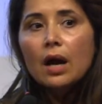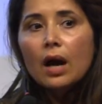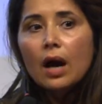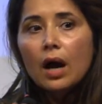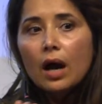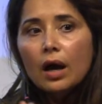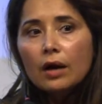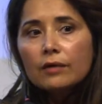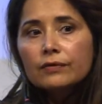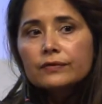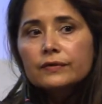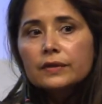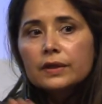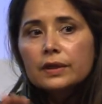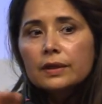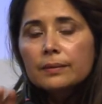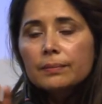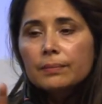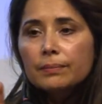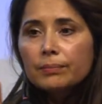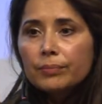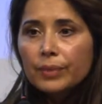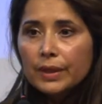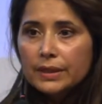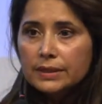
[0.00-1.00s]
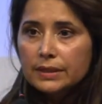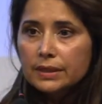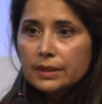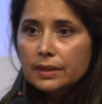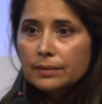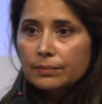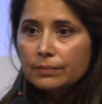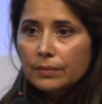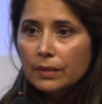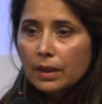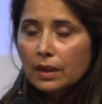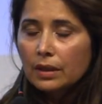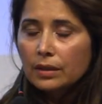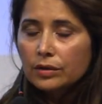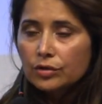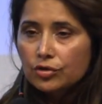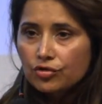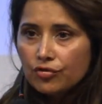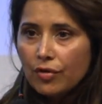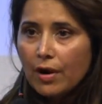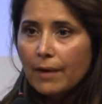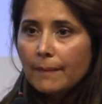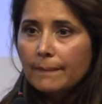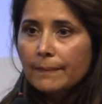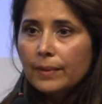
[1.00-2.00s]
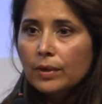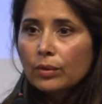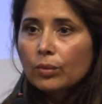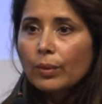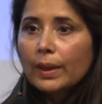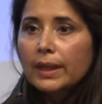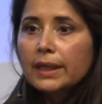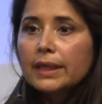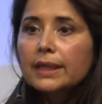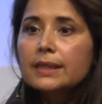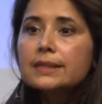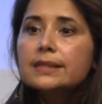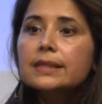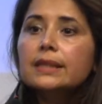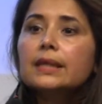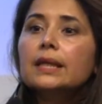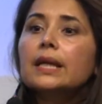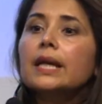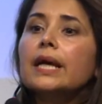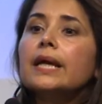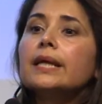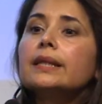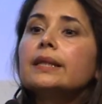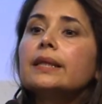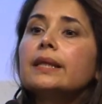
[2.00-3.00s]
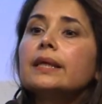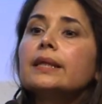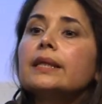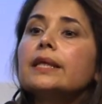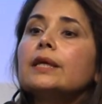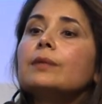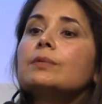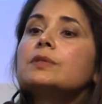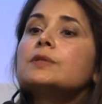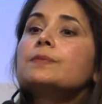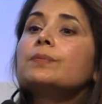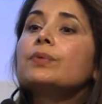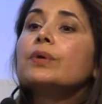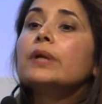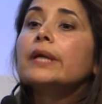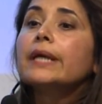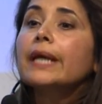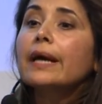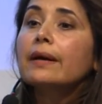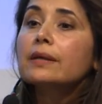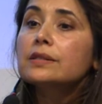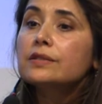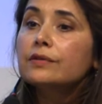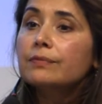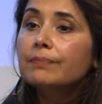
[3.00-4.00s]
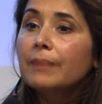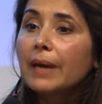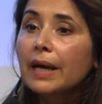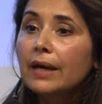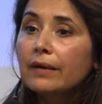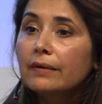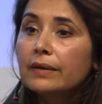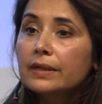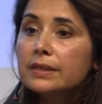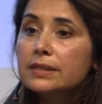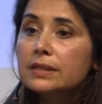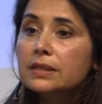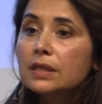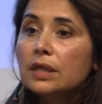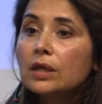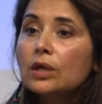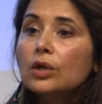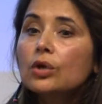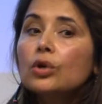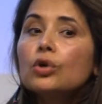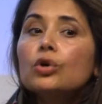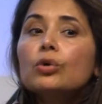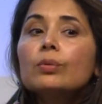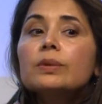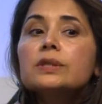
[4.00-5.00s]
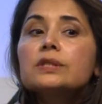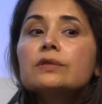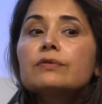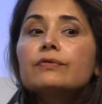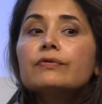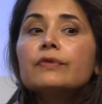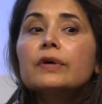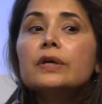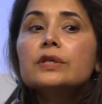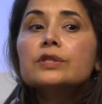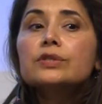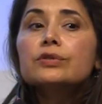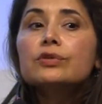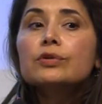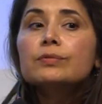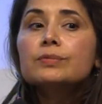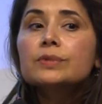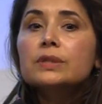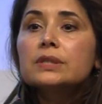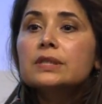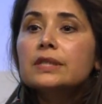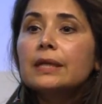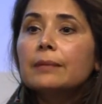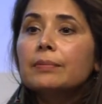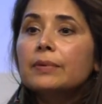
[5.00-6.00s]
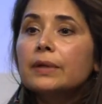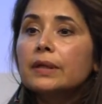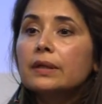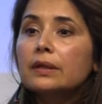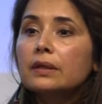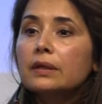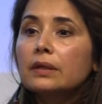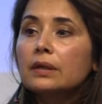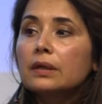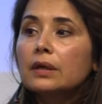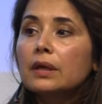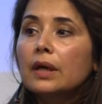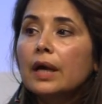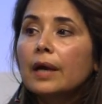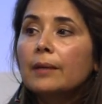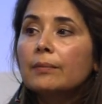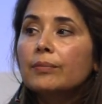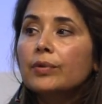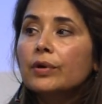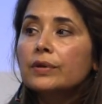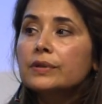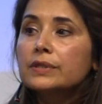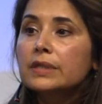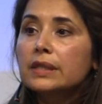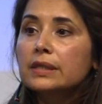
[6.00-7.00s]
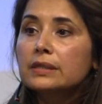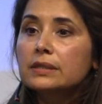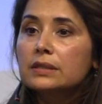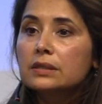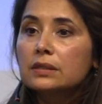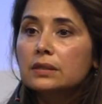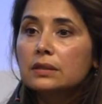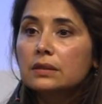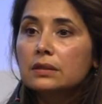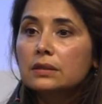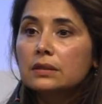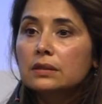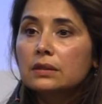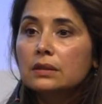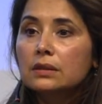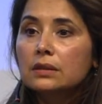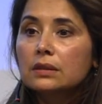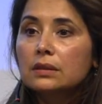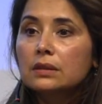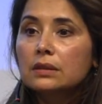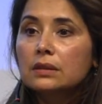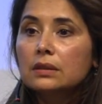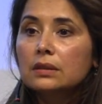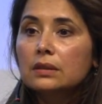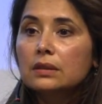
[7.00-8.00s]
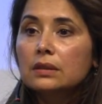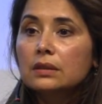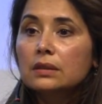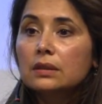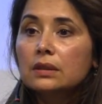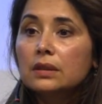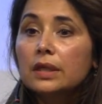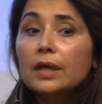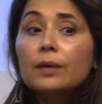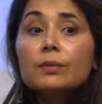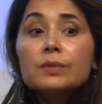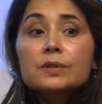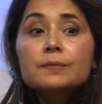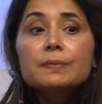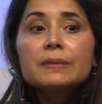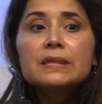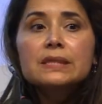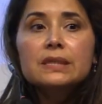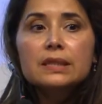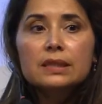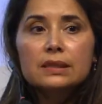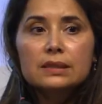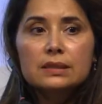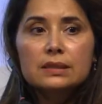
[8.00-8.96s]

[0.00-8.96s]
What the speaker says: After President Trump, when he declared that he was pulling out of Paris, who was the first group to step in and protest? It was business.